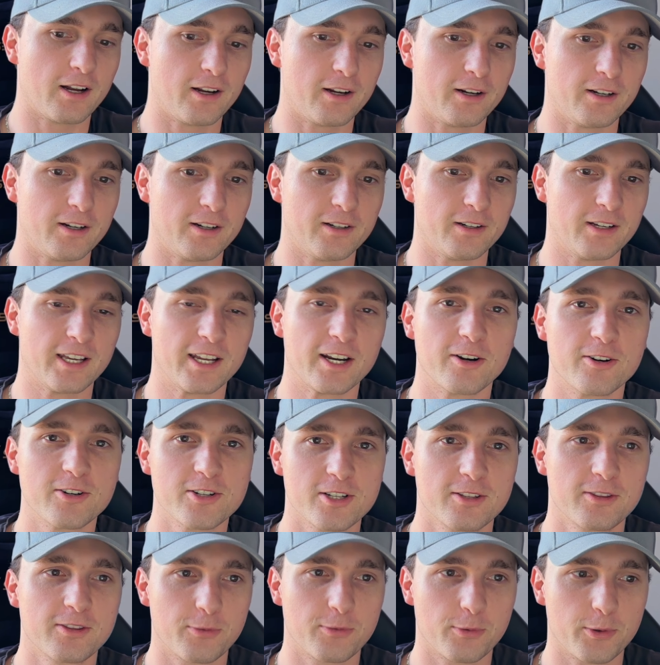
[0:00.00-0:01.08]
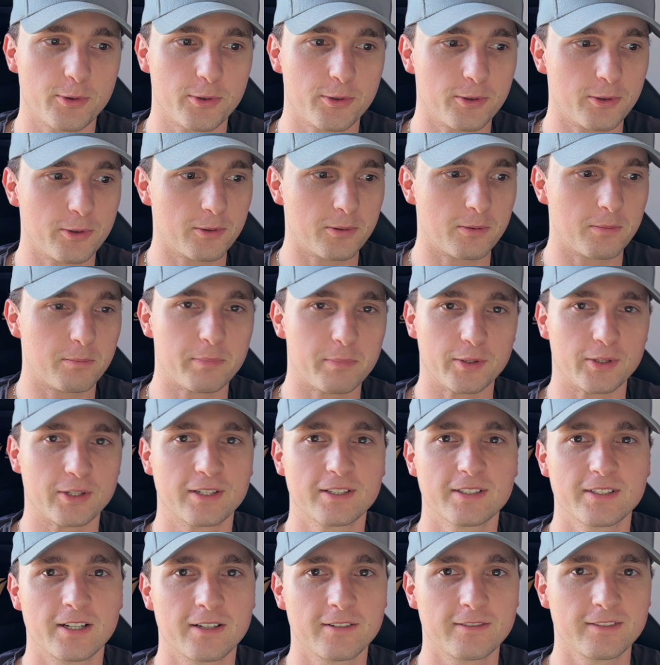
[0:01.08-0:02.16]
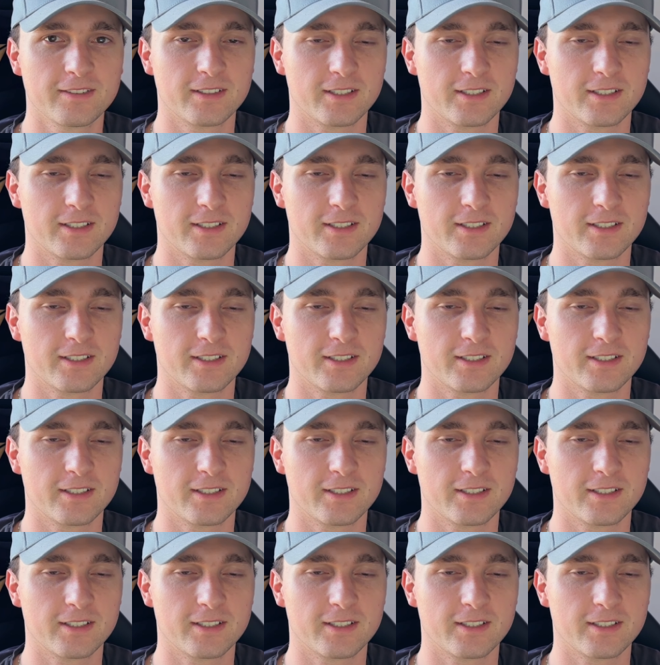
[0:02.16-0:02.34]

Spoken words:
energy through building stuff.